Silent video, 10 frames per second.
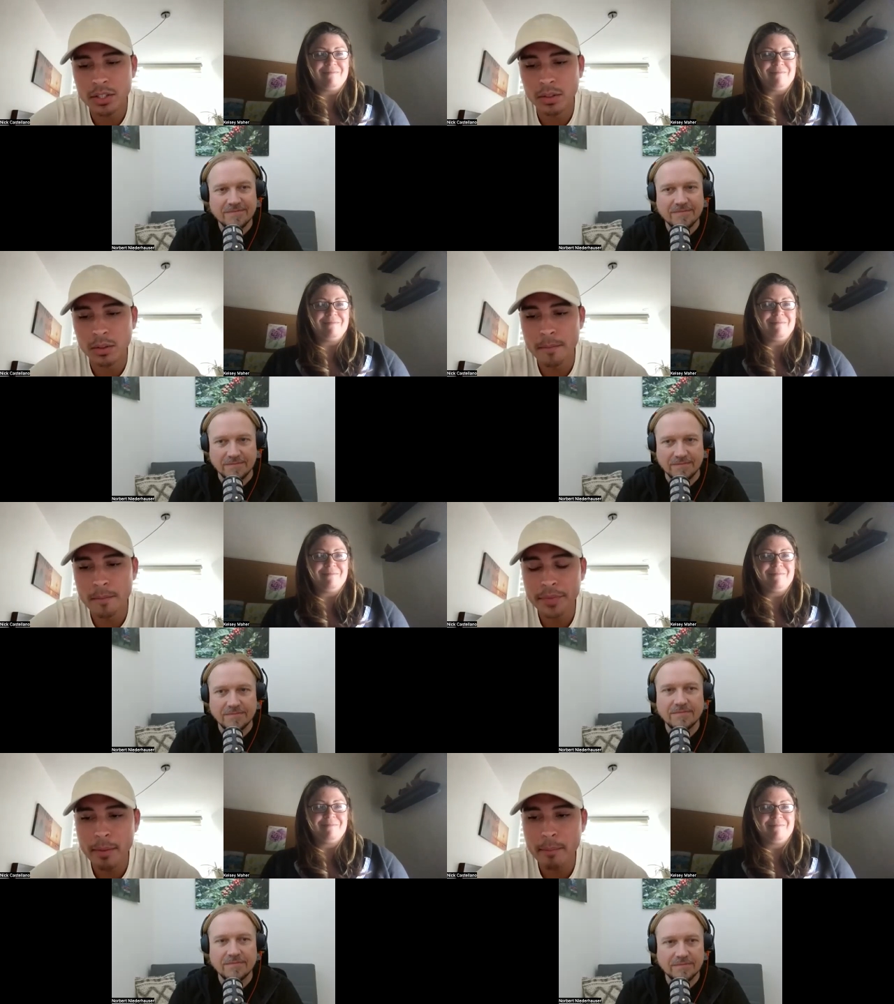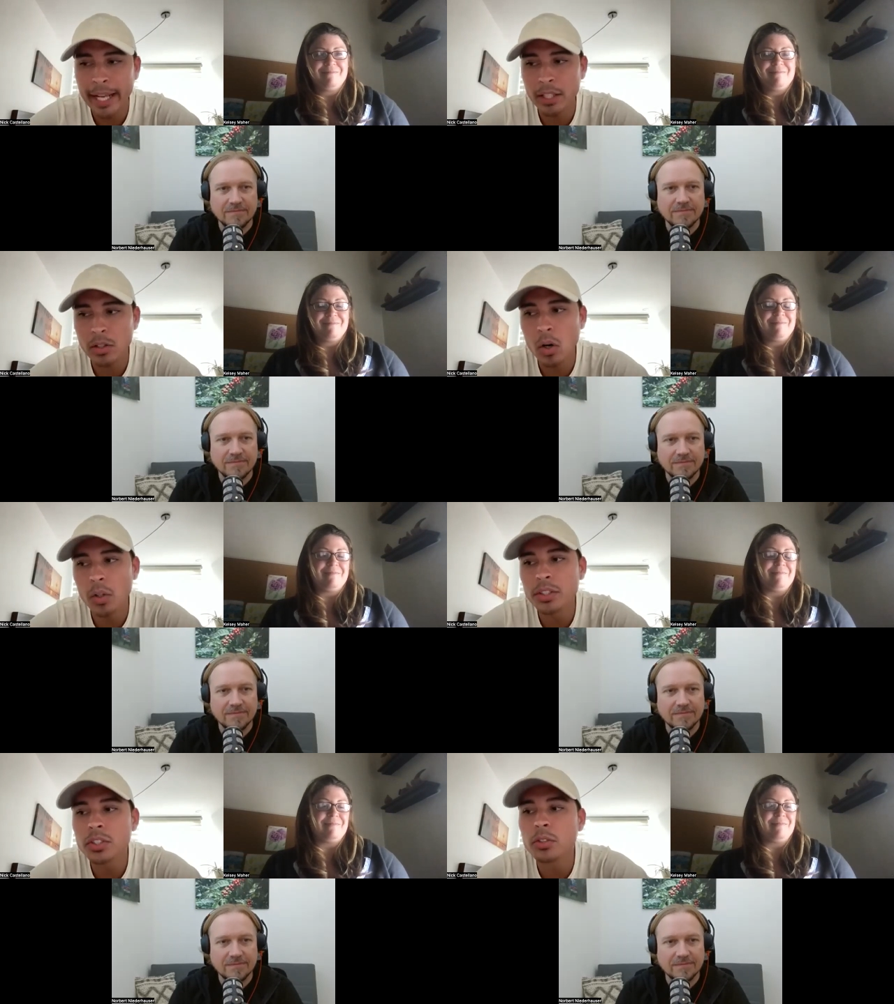Speaker 1: So the main
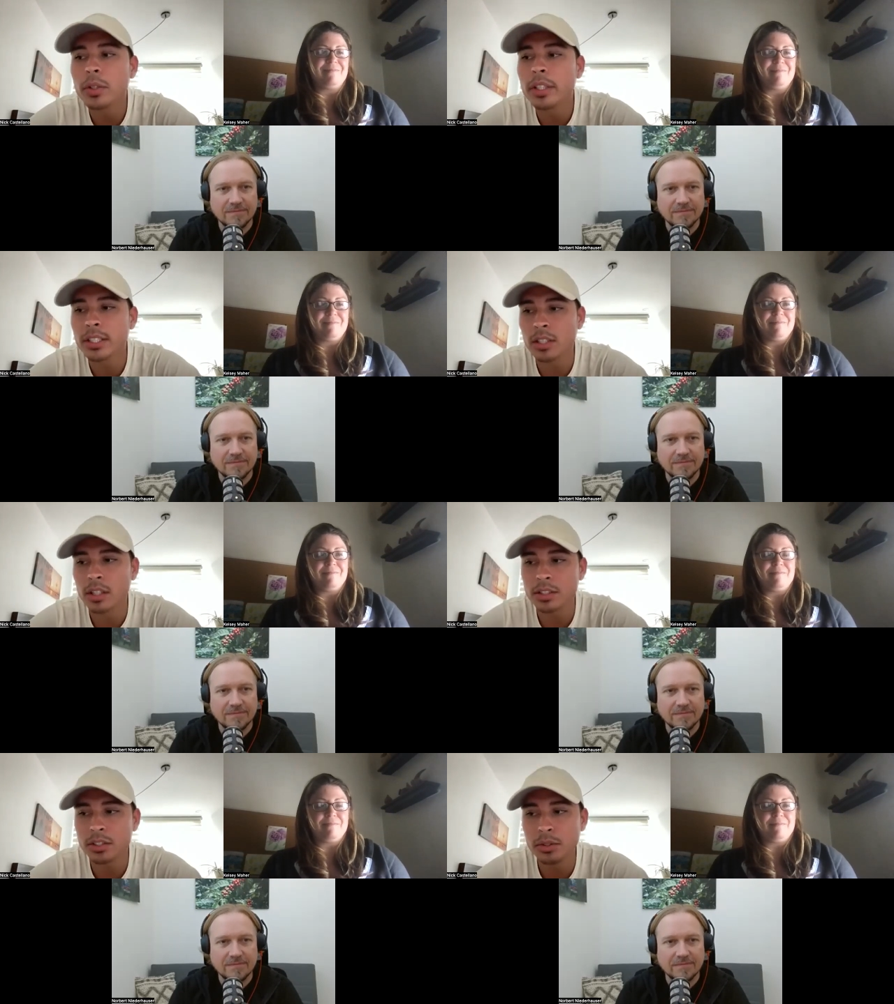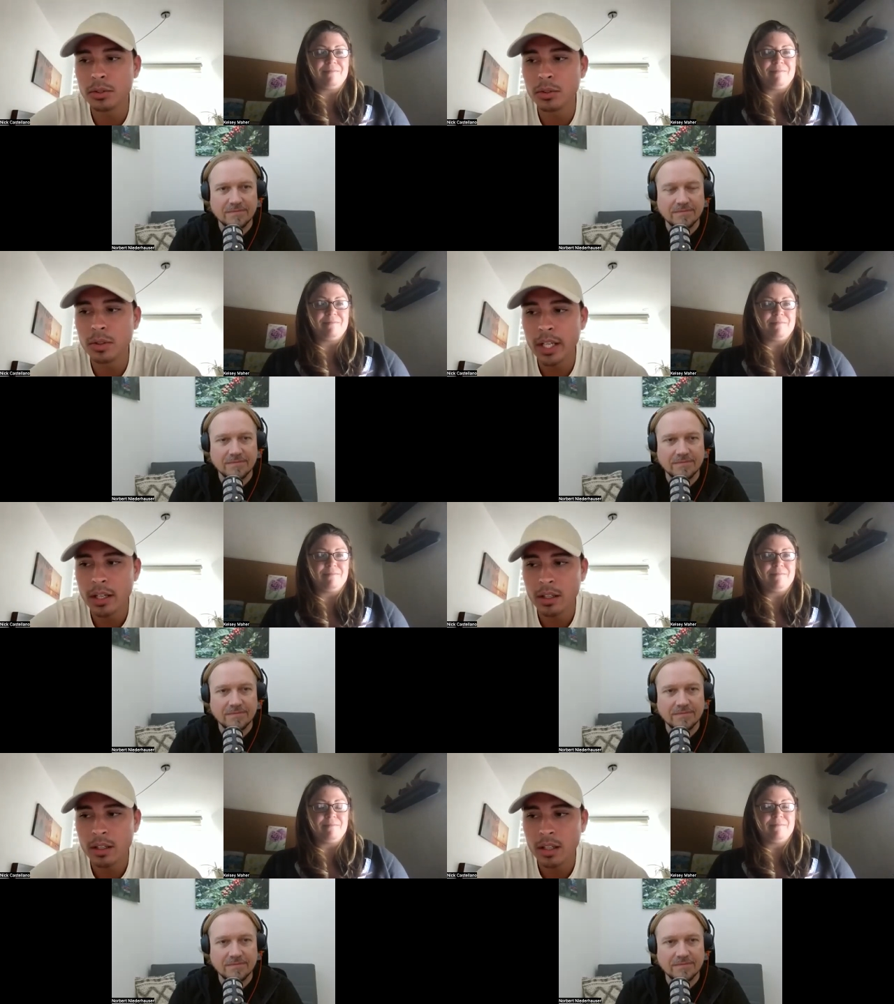goal is to really start to
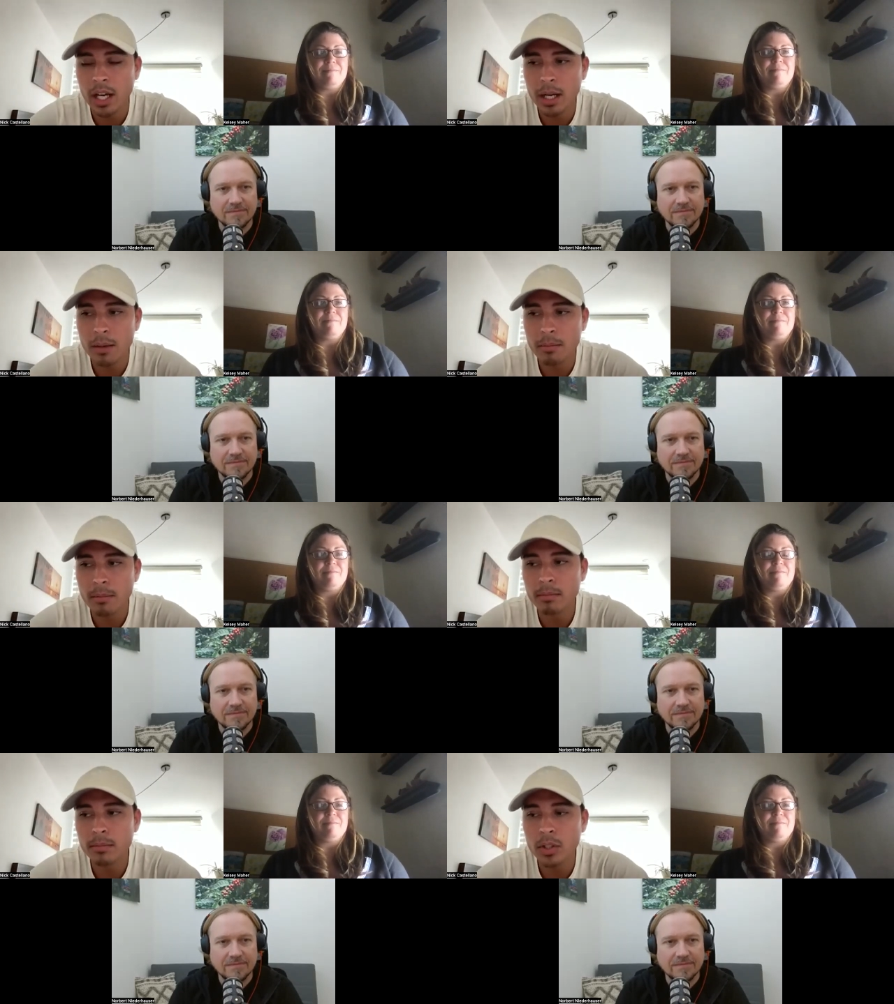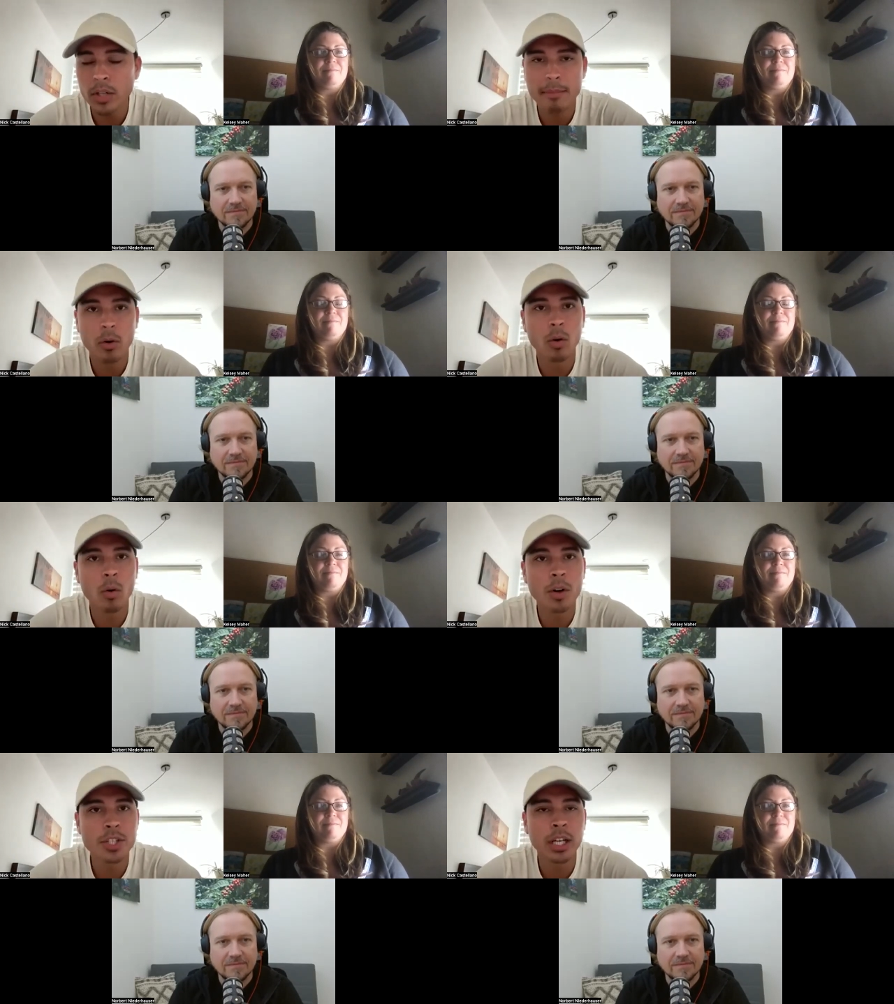um, grab more
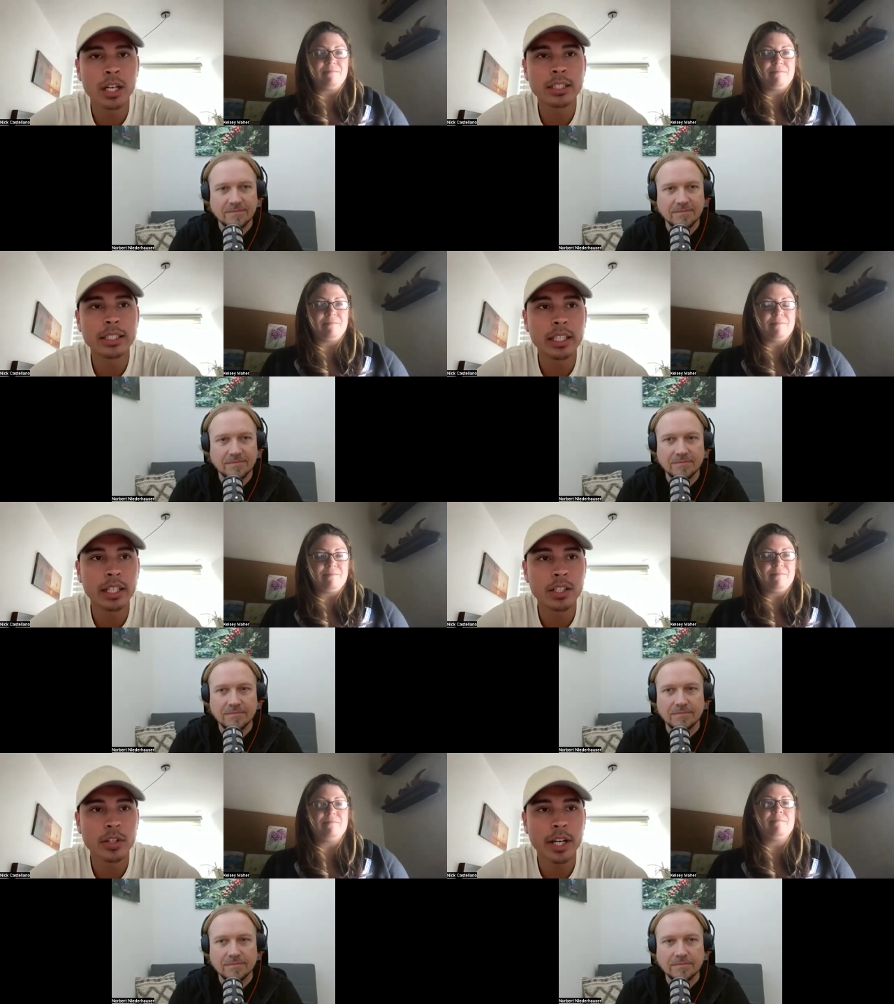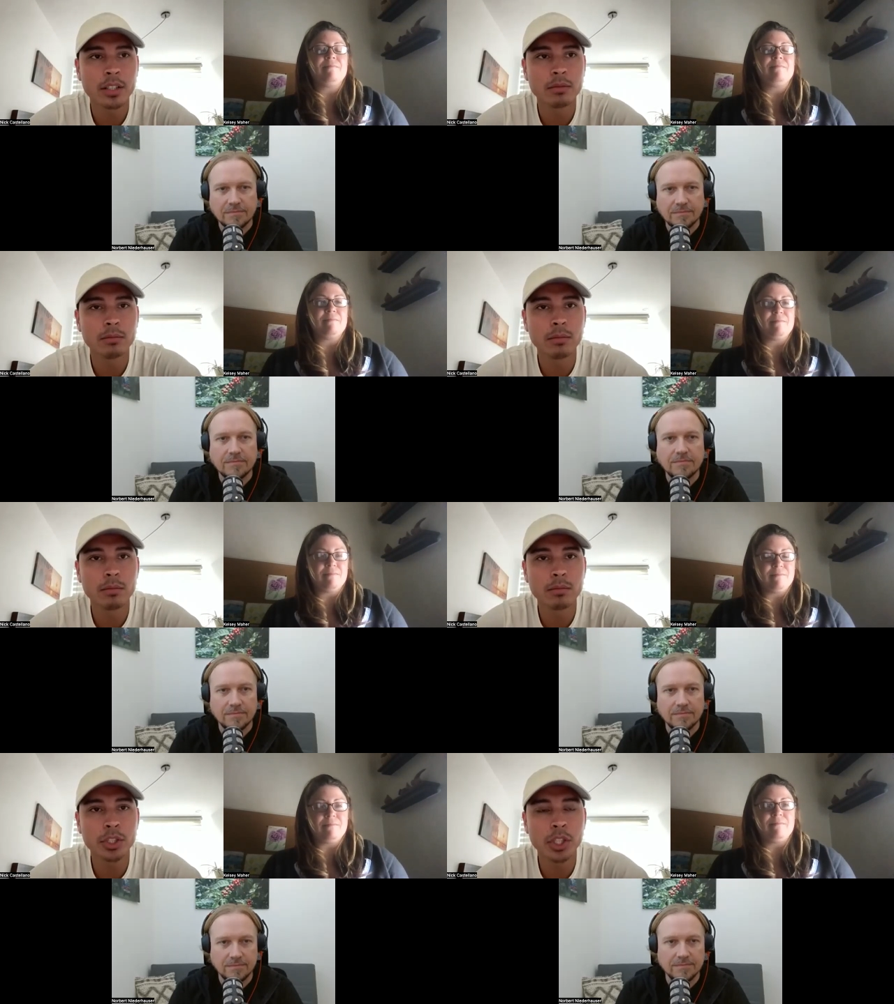origin content and try to
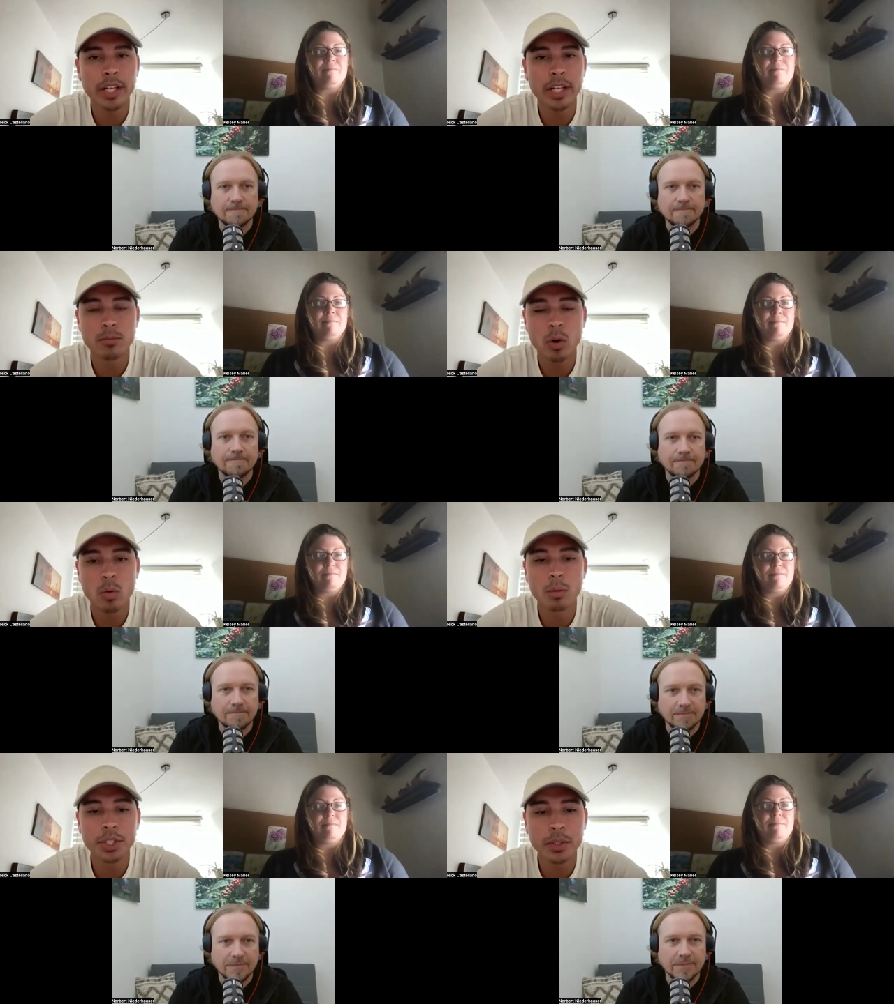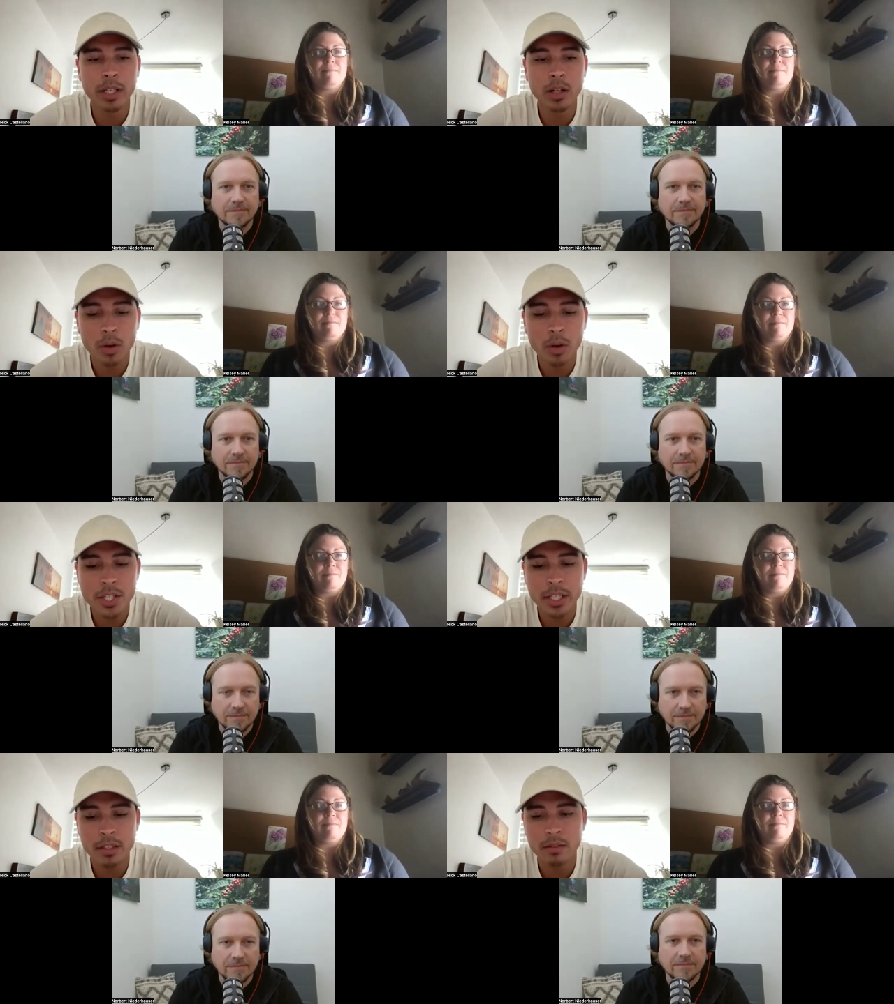showcase more what we're doing at
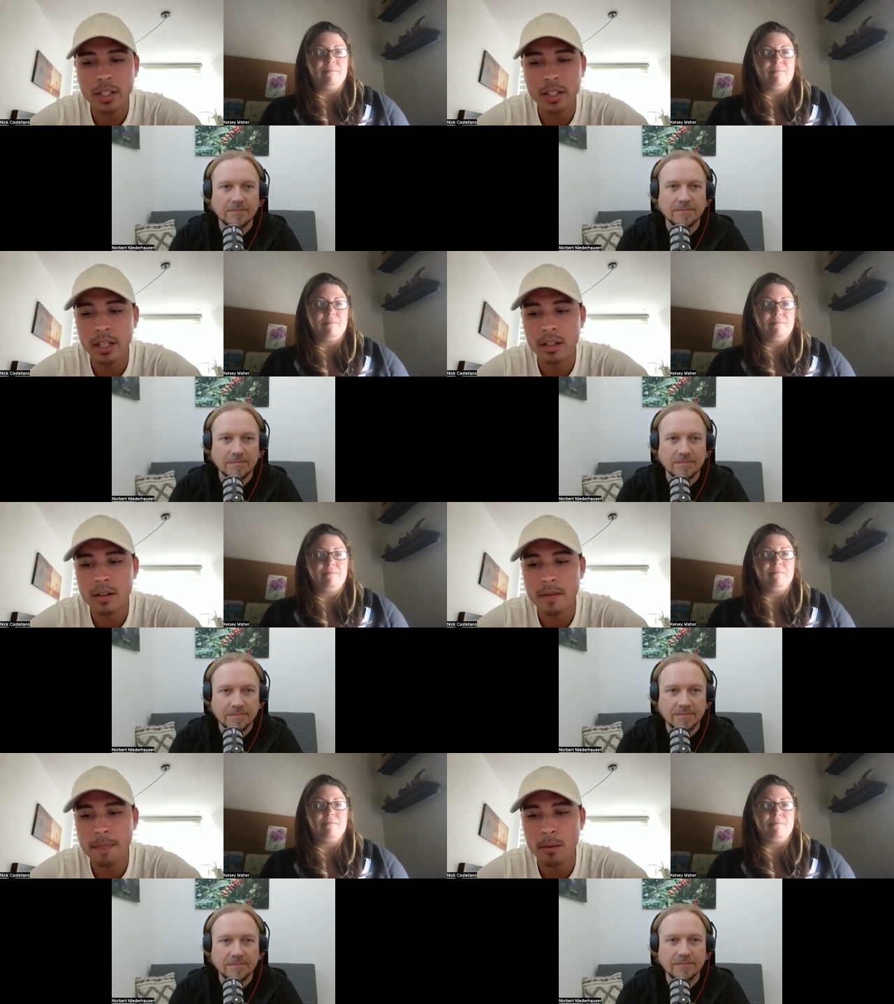origin, the